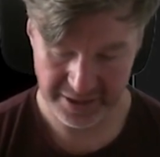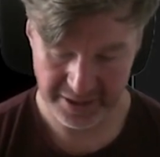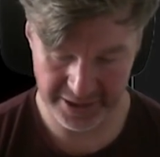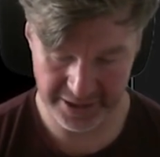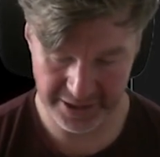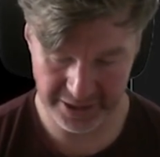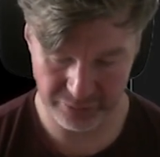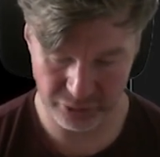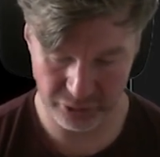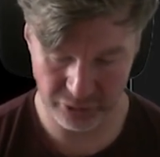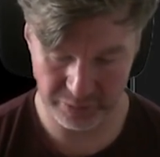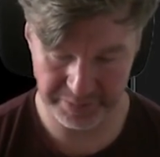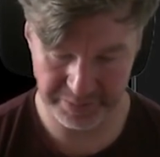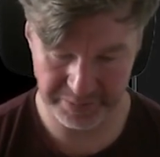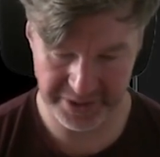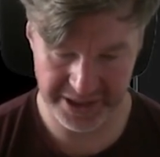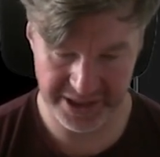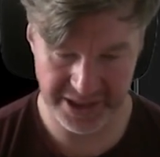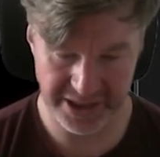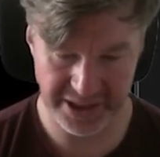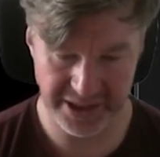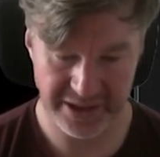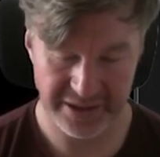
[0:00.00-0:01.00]
It will
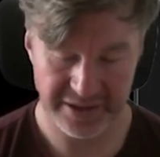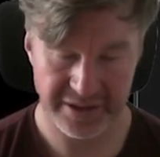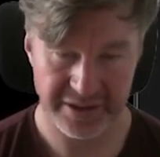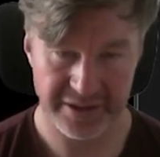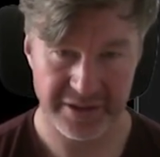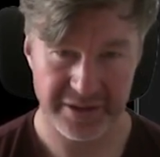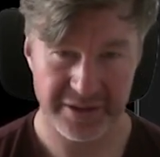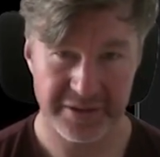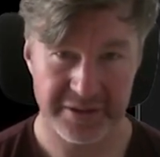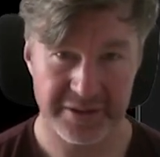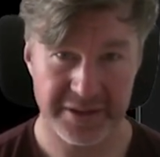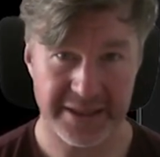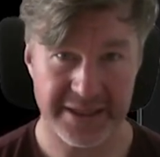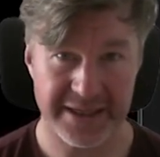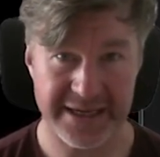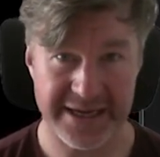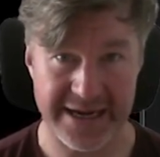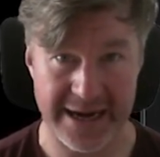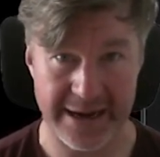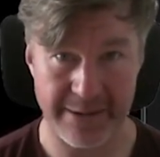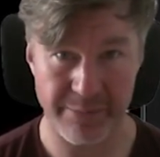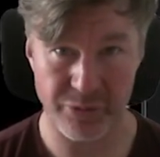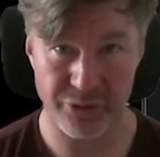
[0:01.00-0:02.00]
be
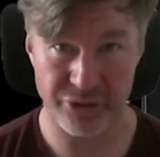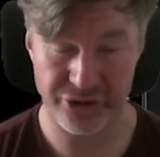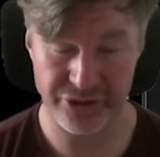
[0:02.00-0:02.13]
camera